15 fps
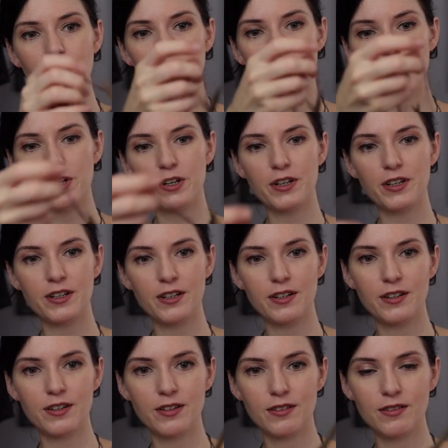my wooden
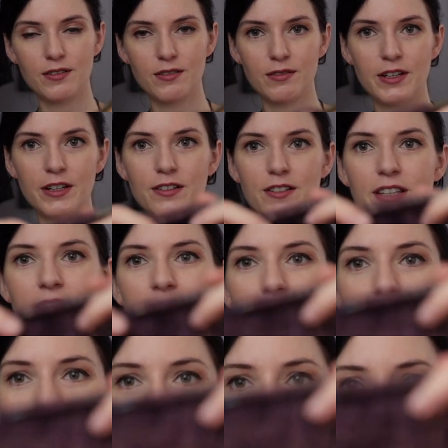needles, and I
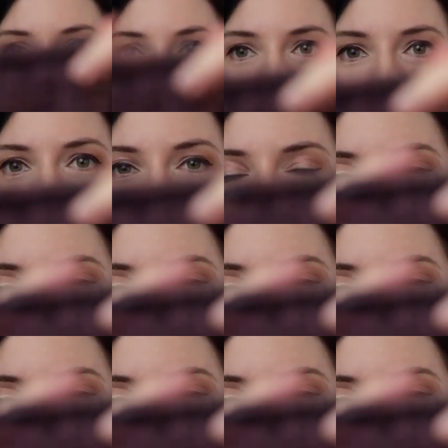think they go